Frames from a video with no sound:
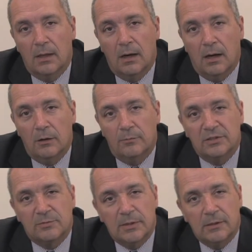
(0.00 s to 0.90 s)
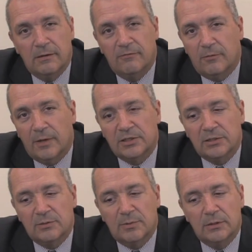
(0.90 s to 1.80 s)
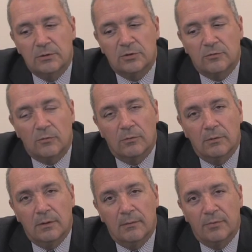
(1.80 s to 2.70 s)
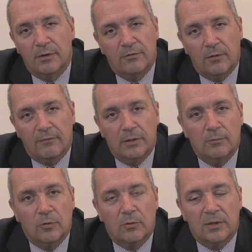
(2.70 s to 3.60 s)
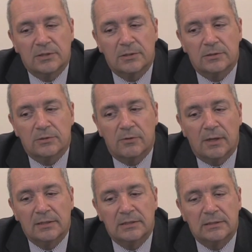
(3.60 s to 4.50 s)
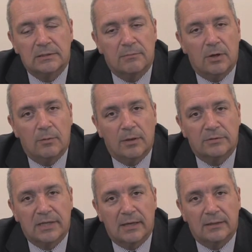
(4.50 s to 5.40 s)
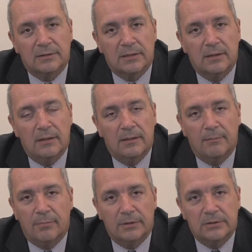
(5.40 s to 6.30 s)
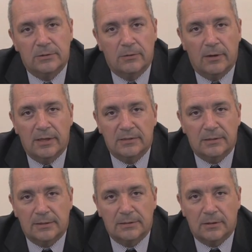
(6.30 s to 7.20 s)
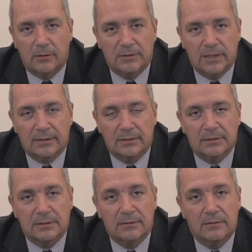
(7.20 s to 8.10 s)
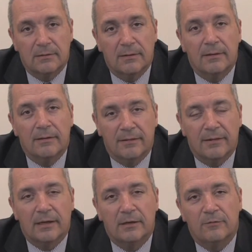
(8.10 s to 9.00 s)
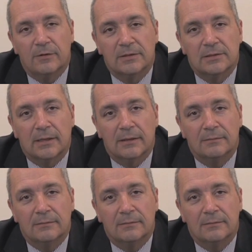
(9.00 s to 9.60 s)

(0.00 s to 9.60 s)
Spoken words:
I hope this information has been useful, but if you have any more questions relating to mobile towers, then please do not hesitate to contact us. Thank you for listening.